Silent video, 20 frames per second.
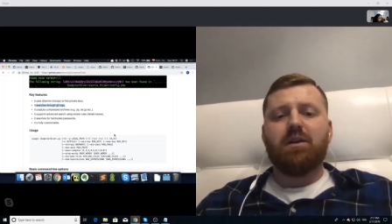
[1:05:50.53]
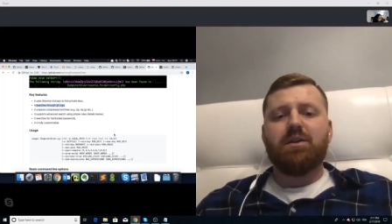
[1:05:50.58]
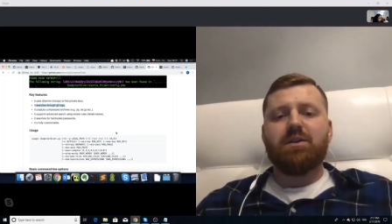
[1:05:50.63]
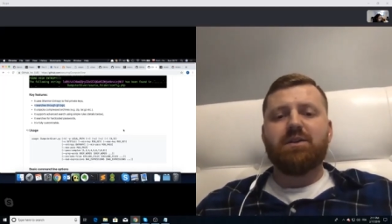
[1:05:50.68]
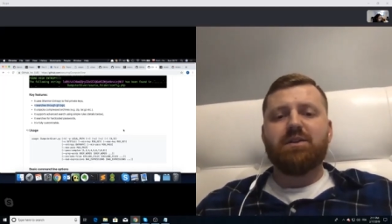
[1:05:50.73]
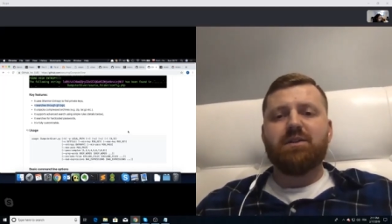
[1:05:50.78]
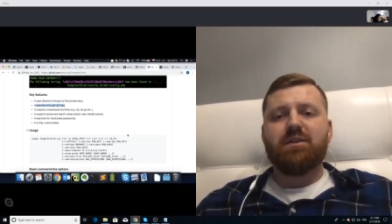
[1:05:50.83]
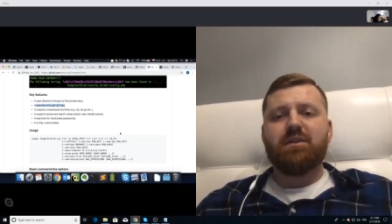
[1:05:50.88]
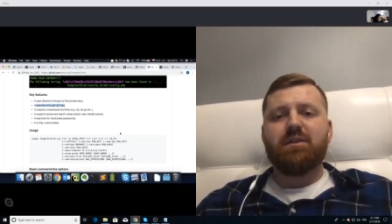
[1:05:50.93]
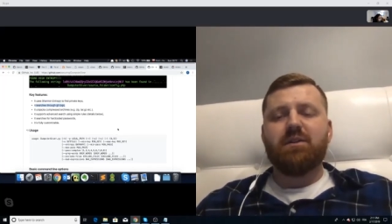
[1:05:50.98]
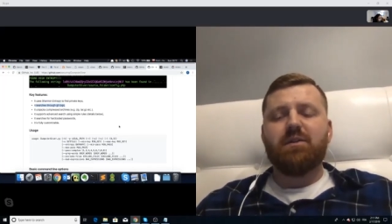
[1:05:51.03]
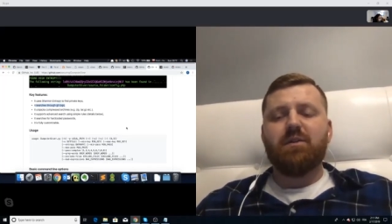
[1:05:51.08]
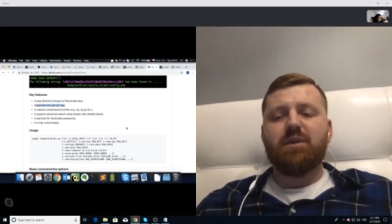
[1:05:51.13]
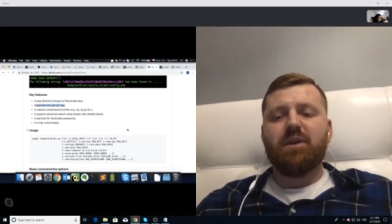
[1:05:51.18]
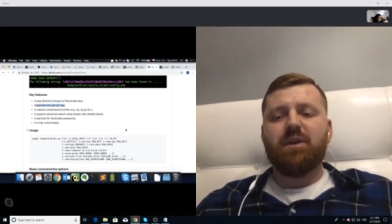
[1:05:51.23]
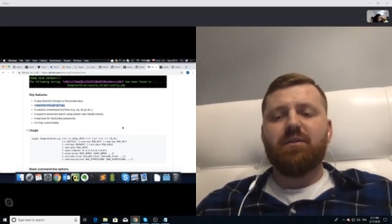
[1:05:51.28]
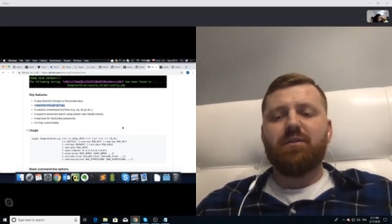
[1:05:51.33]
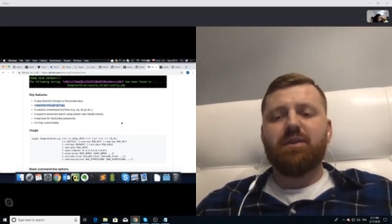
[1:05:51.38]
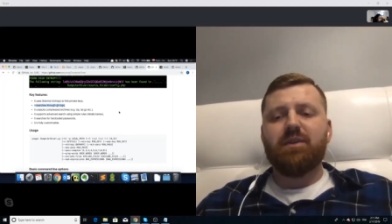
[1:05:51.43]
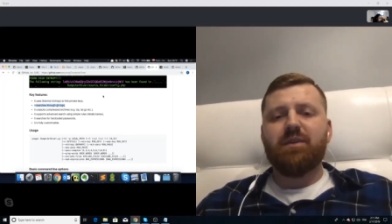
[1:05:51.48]
So
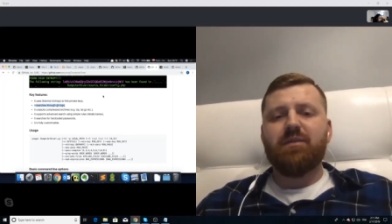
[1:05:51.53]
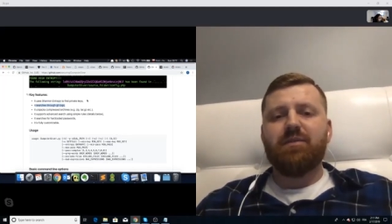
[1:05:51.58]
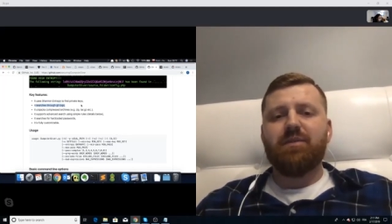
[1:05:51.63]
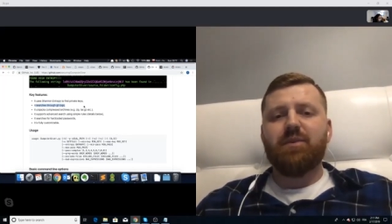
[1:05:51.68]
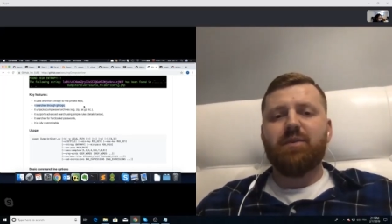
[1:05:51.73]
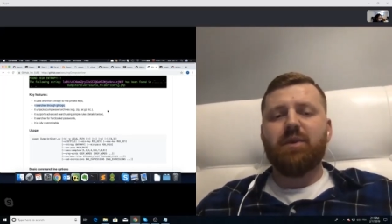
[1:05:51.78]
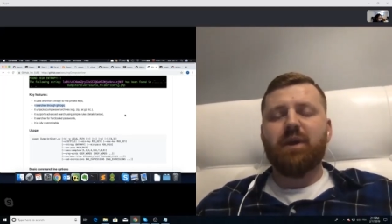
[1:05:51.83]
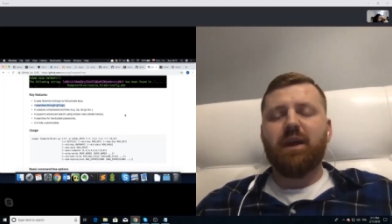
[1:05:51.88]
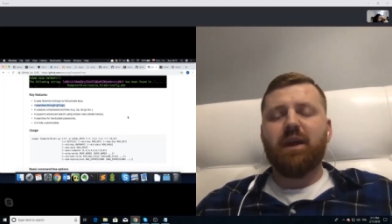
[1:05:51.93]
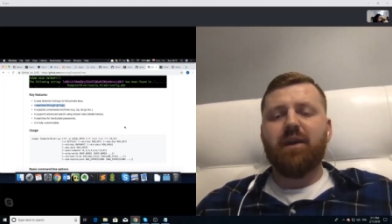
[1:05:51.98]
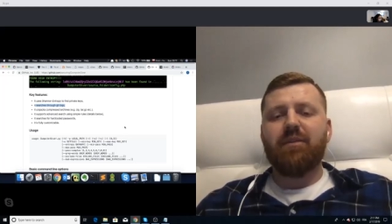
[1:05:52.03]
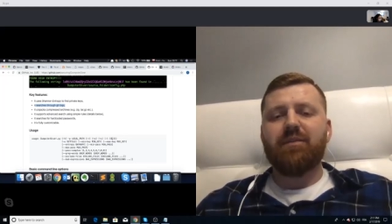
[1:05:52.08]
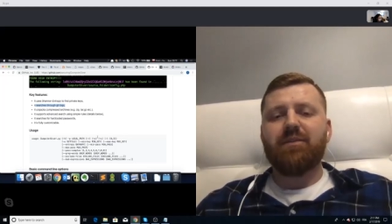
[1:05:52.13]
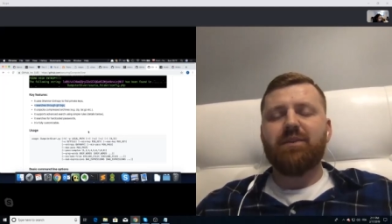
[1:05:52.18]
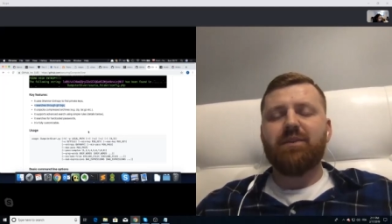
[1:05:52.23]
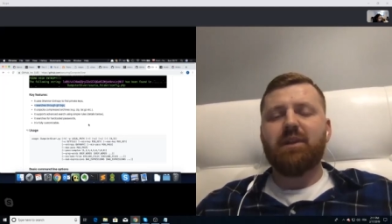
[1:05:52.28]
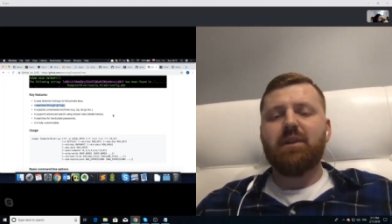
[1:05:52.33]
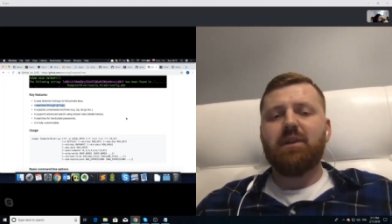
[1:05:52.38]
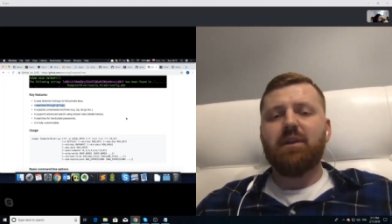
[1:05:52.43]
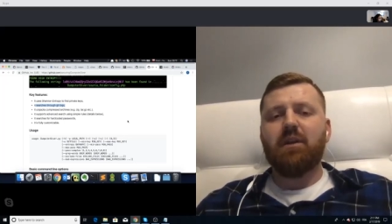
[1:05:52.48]
even if you have
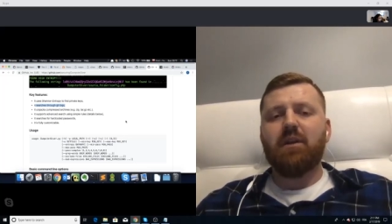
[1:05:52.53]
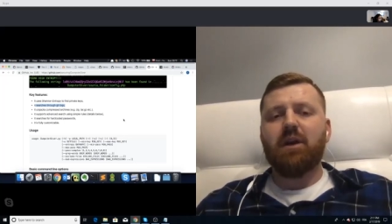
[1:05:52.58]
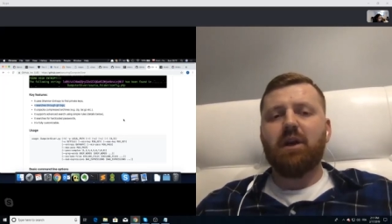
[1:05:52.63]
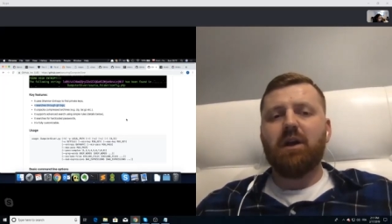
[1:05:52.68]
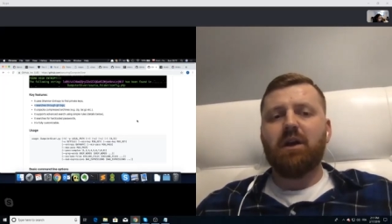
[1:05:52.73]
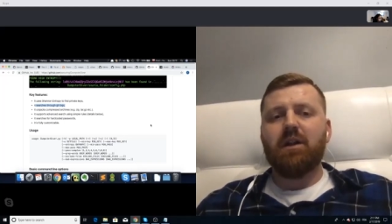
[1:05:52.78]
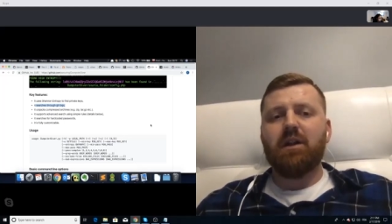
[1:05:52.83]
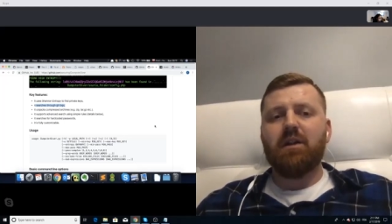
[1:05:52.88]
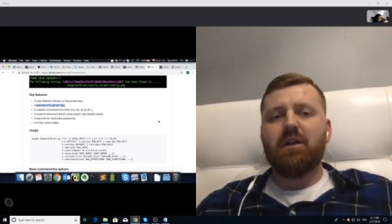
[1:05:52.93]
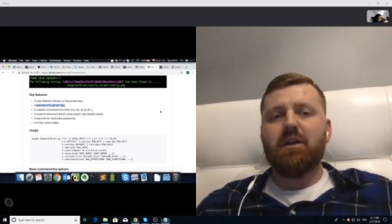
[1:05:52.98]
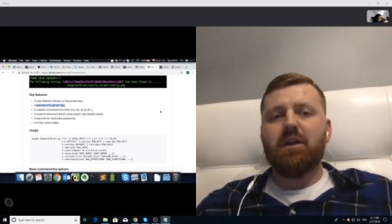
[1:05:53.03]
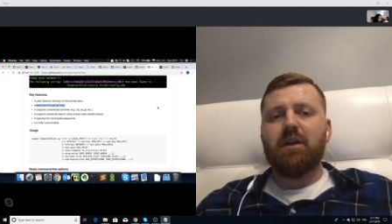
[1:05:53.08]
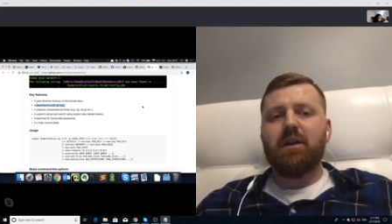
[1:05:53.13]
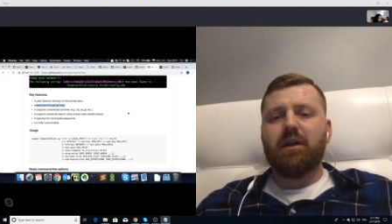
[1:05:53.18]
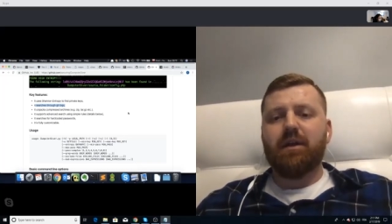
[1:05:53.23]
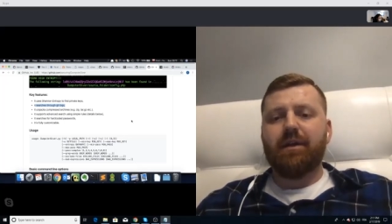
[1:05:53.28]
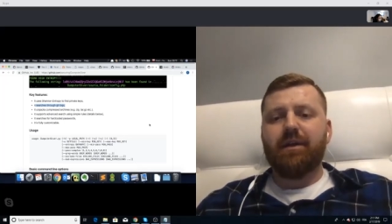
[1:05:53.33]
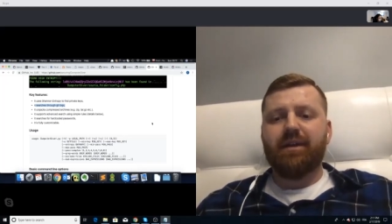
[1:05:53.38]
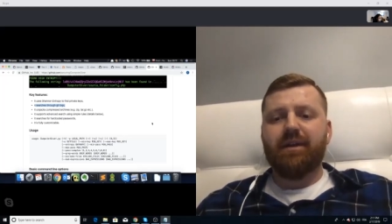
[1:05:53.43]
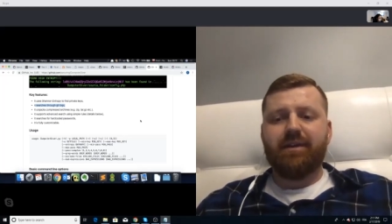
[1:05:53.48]
the local
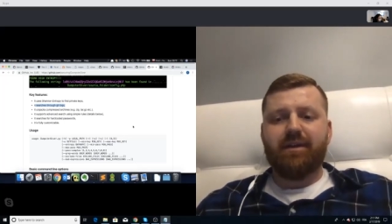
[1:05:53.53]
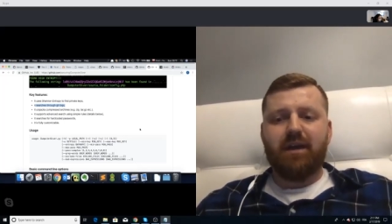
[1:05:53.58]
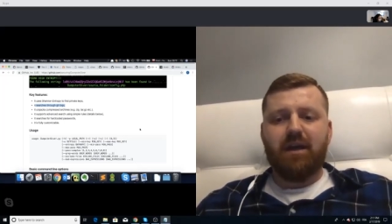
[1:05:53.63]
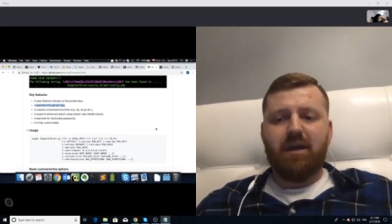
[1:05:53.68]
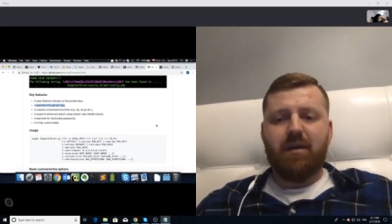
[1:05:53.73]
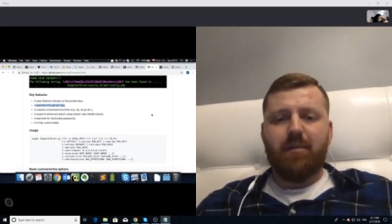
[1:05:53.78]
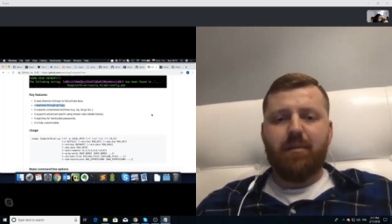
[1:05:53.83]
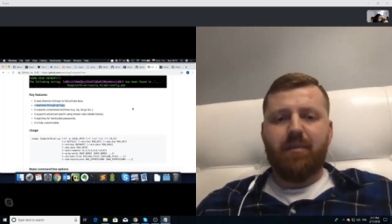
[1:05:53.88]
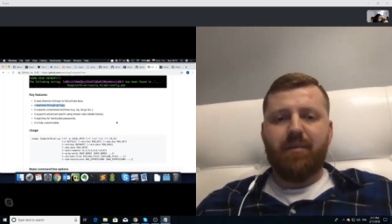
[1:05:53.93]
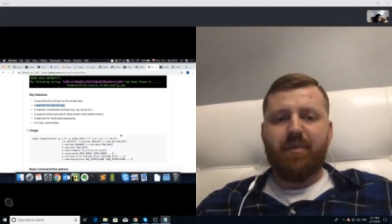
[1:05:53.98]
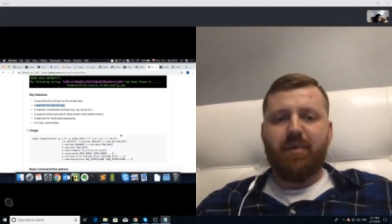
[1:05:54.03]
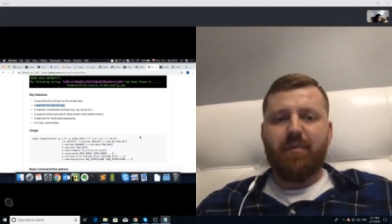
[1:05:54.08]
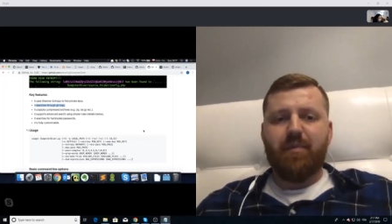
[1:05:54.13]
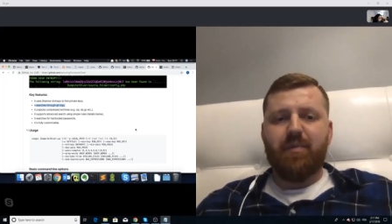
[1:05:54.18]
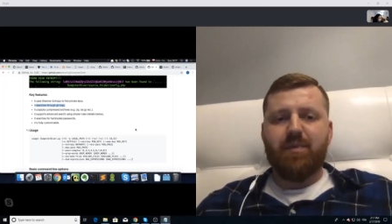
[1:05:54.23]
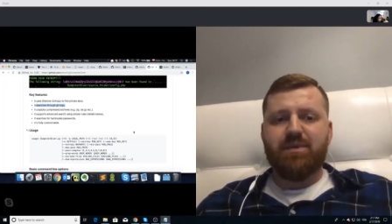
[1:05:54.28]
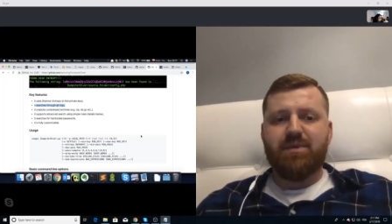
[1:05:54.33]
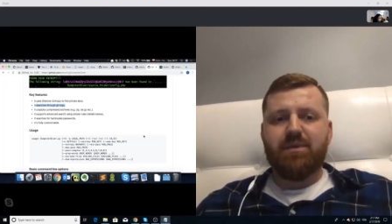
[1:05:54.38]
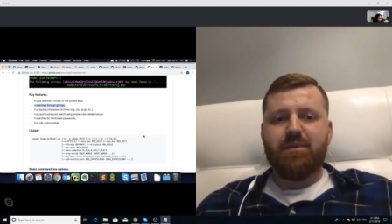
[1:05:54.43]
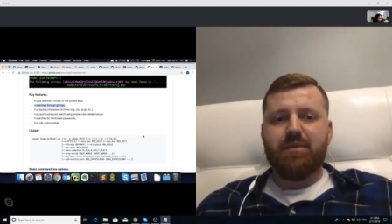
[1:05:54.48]
GitHub
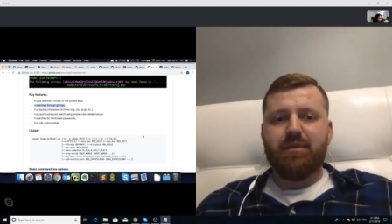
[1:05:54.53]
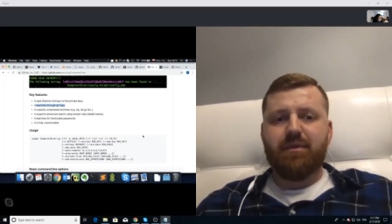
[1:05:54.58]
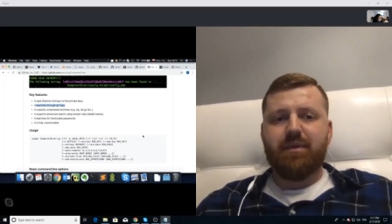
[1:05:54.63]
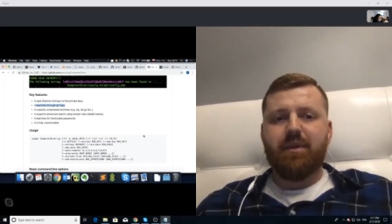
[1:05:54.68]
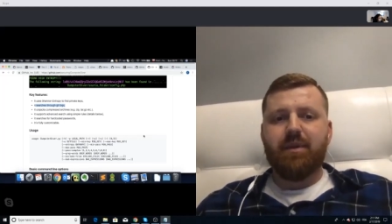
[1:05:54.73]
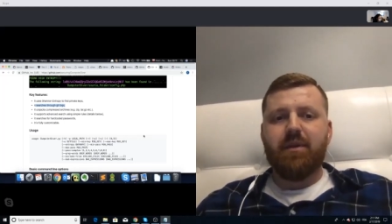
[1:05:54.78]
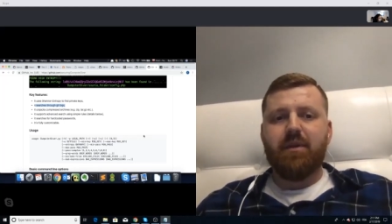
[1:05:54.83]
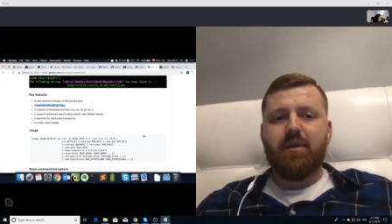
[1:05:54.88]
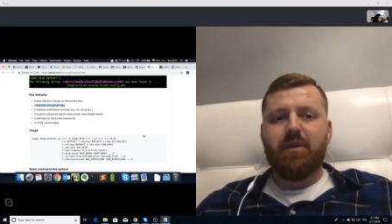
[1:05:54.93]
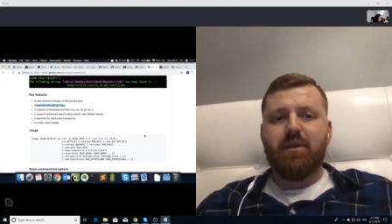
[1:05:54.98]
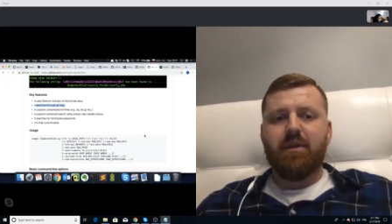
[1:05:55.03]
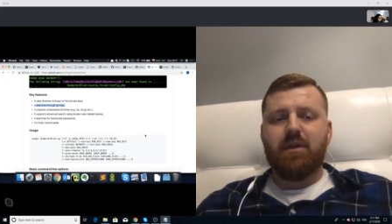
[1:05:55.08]
repository,